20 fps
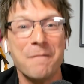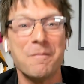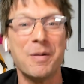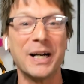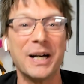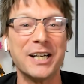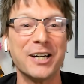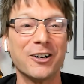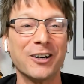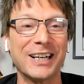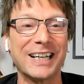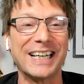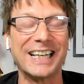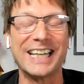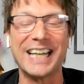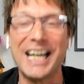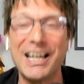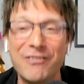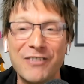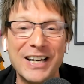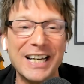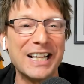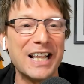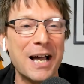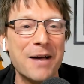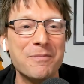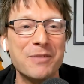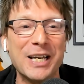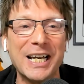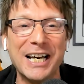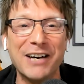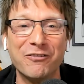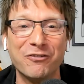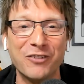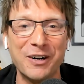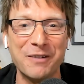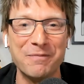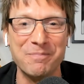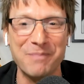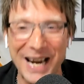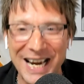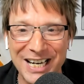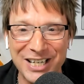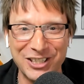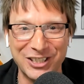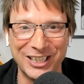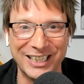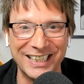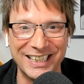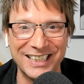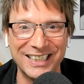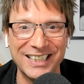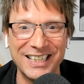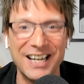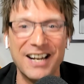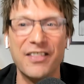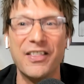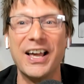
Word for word: But you're giving them the information